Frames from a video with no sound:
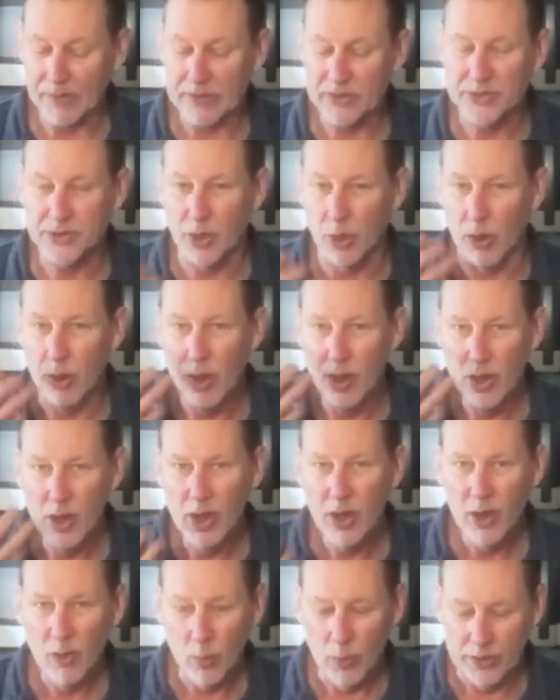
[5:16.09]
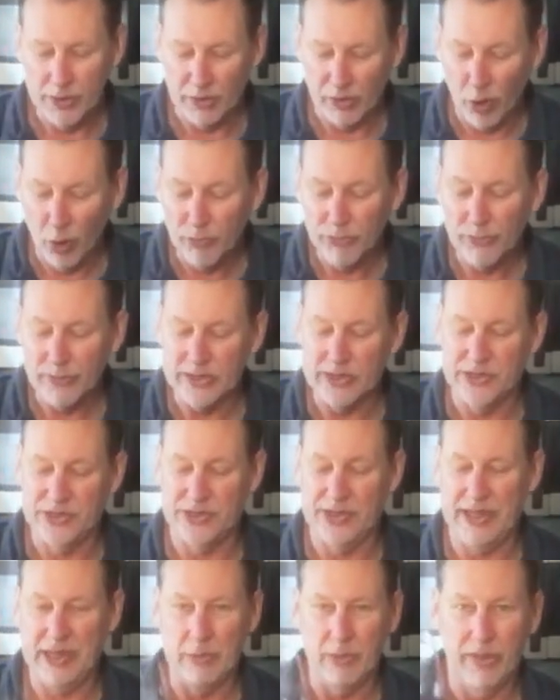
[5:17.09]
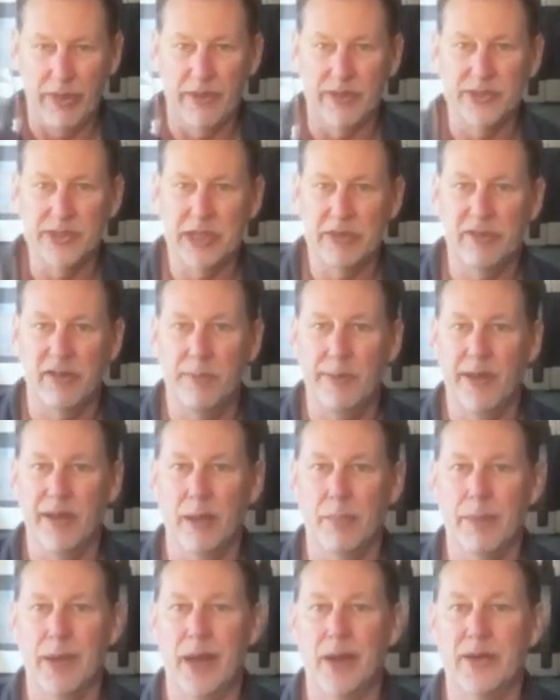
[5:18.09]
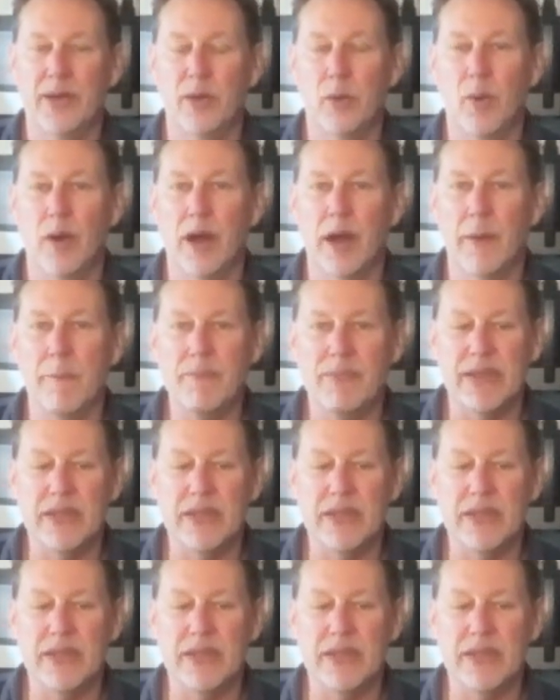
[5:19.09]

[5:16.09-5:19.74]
So, what you're hopefully seeing with this Henry Pelham Noir